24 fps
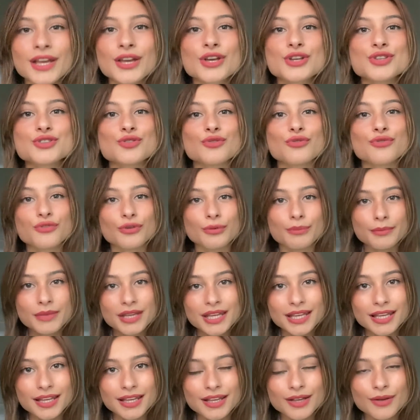So for
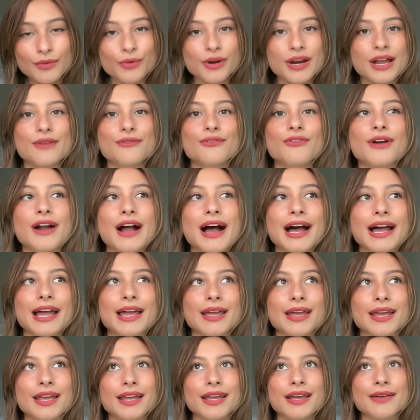me, whenever I
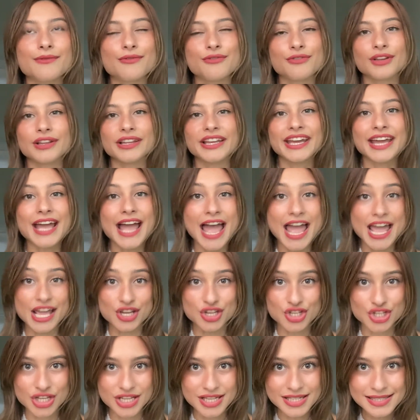am feeling
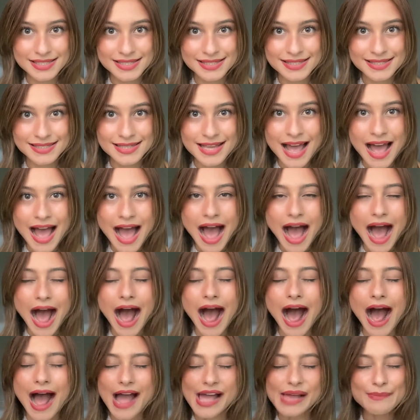anxious,
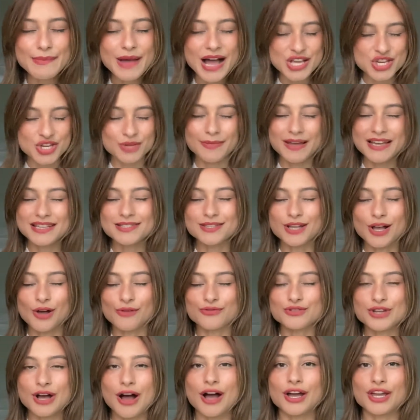I imagine
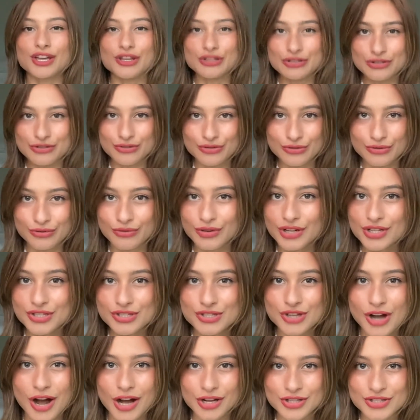myself talking to
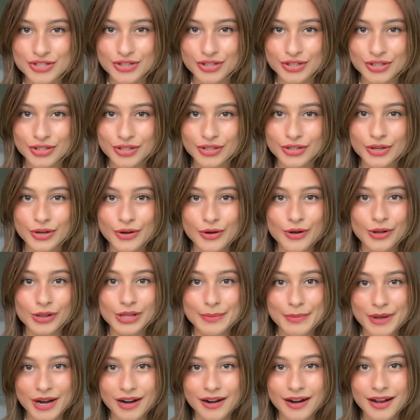Dr. Nicole
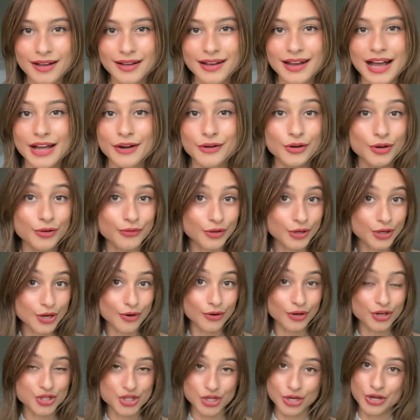LePera. I don't know if you know
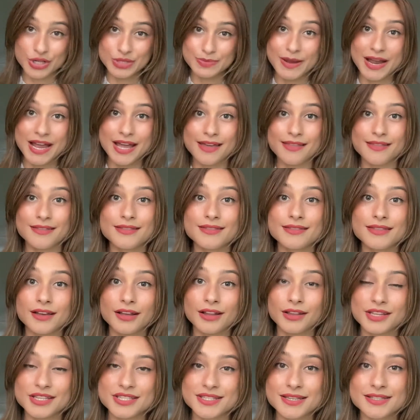her, she goes by the
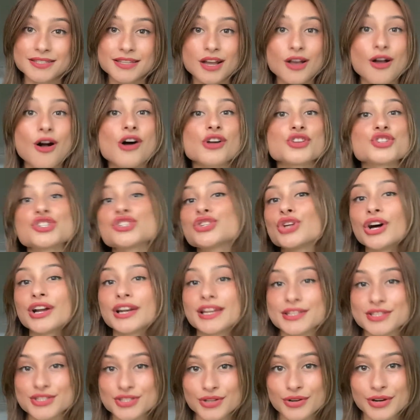holistic psychologist on
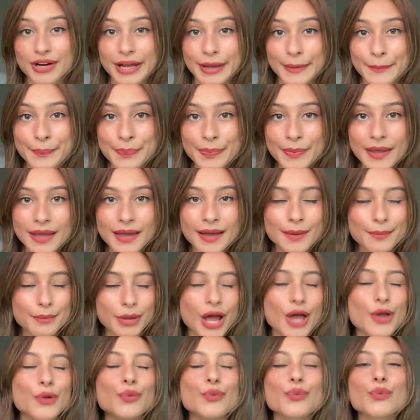Instagram,
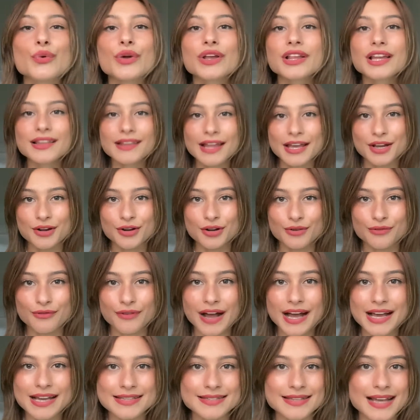but I really like her
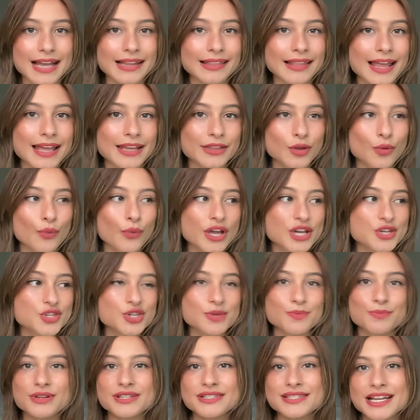advice. I like the way
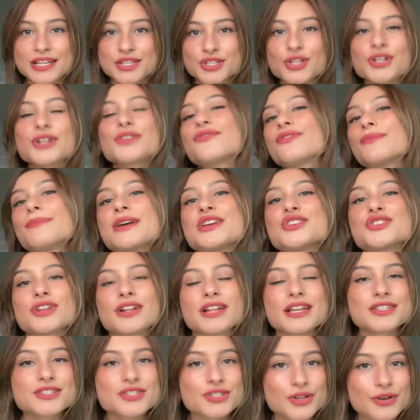she presents her information on
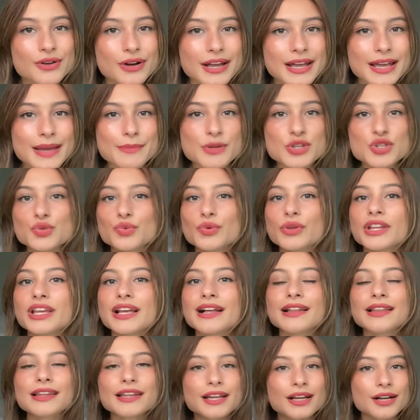Instagram. It's really
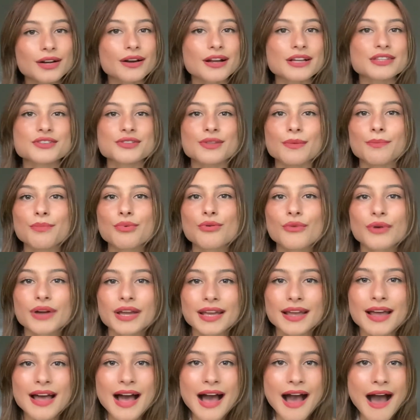clear and to the point.